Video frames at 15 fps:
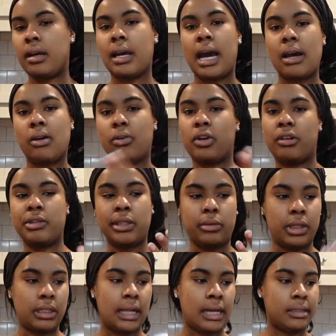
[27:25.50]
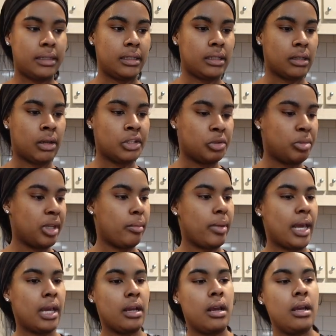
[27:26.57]
I don't know if she would have liked it, so I'll just put it
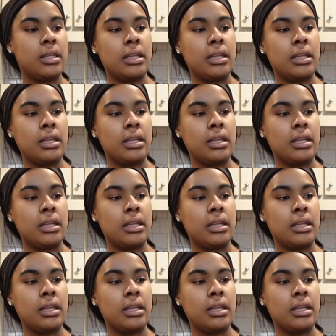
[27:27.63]
back.